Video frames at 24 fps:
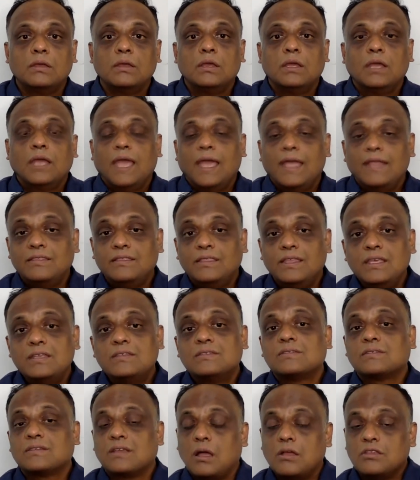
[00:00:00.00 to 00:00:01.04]
And this
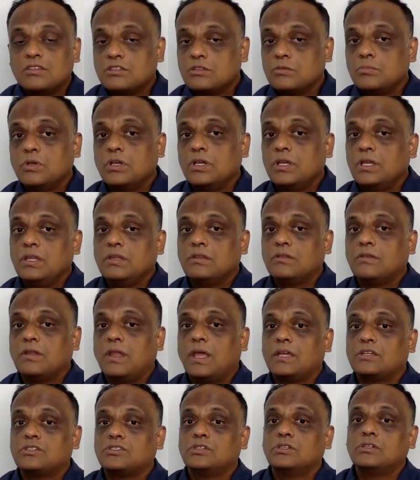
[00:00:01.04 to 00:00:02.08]
customer
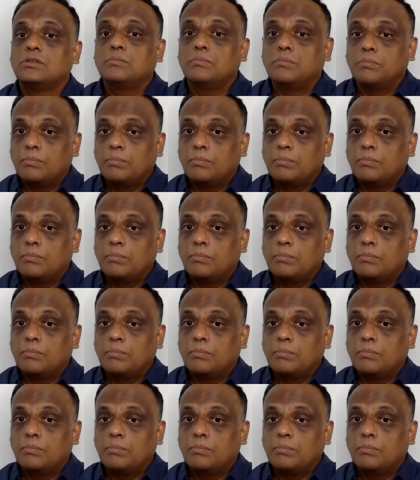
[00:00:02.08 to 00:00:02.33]
interaction